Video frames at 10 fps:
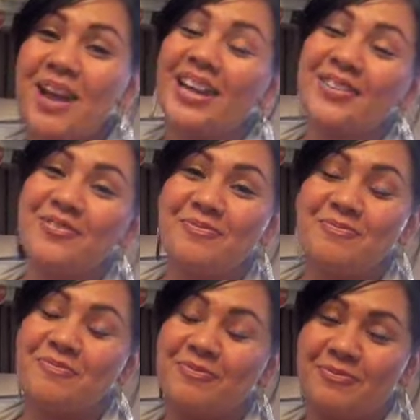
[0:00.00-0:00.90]
back and
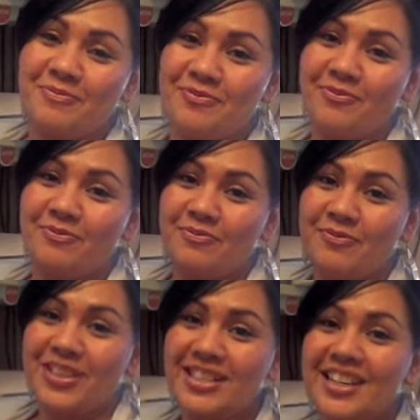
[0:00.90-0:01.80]

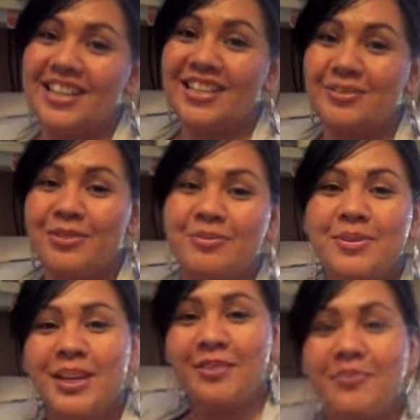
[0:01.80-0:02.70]
visit us when you
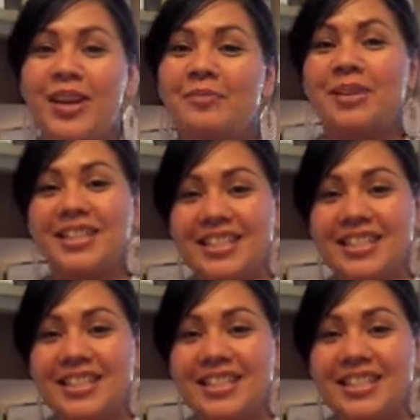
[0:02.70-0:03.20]
become famous.